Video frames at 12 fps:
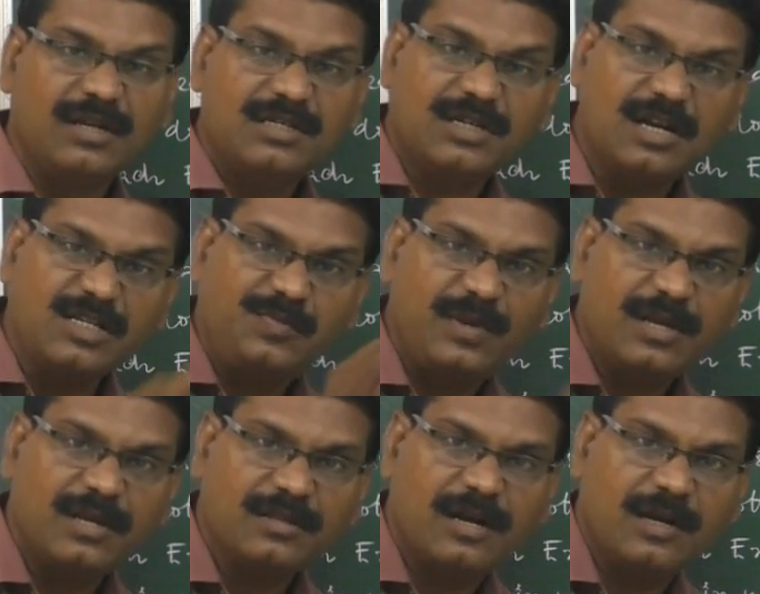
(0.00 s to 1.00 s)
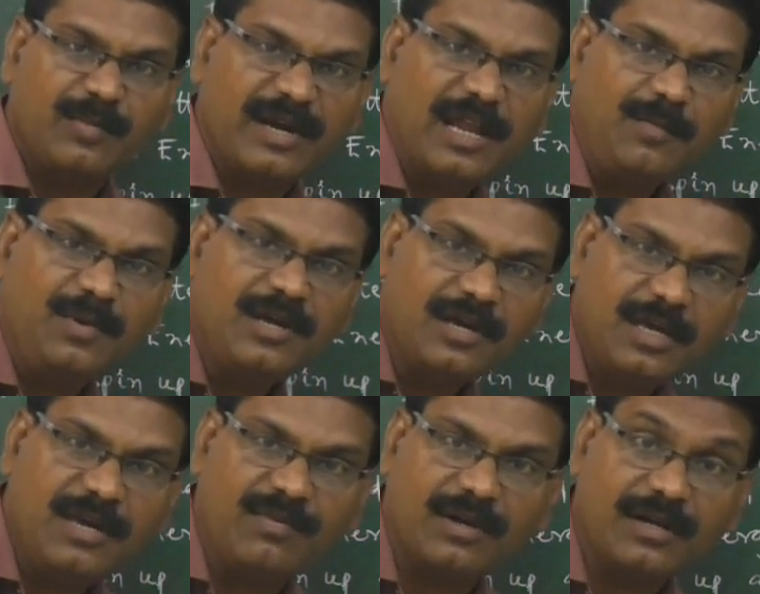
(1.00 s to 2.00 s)
strictly speaking that my n being
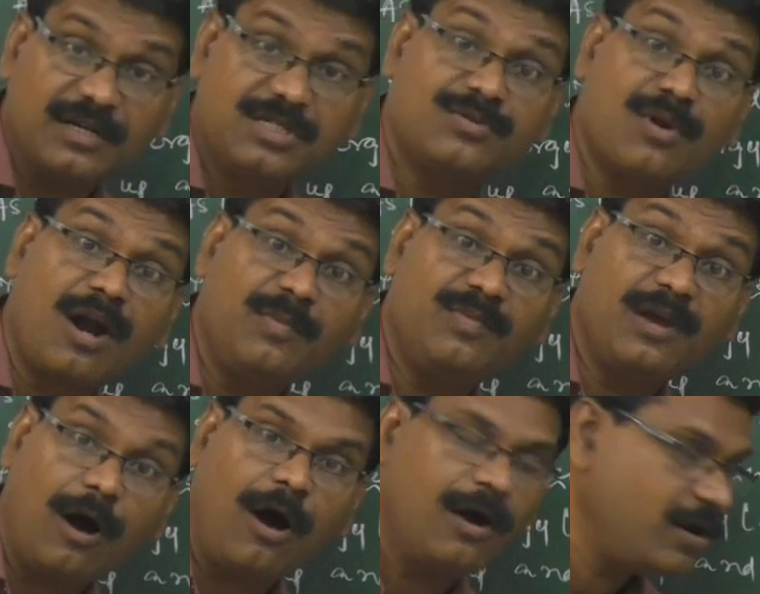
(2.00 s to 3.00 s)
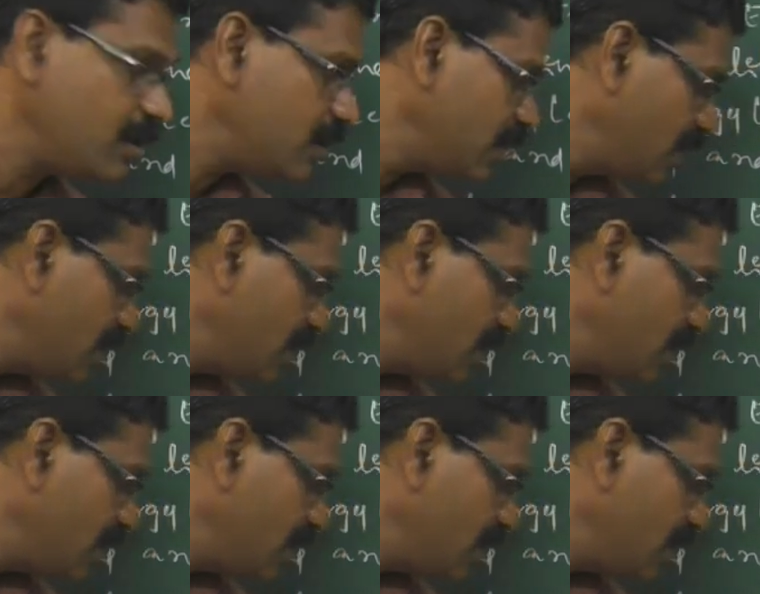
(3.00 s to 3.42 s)
even, it should not be odd.